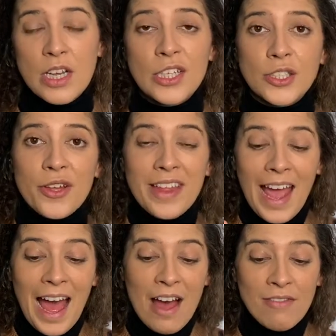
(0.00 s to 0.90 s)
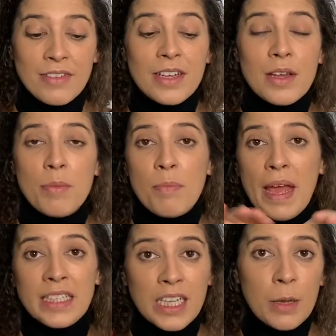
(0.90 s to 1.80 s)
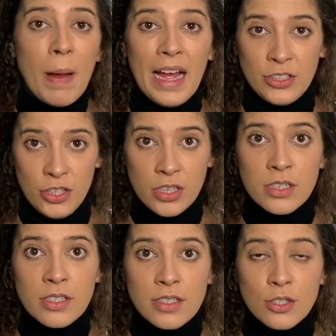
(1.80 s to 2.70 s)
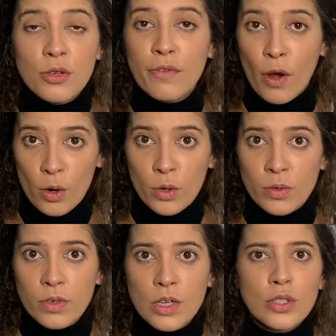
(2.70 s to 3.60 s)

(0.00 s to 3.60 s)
So they have basic patterns to follow.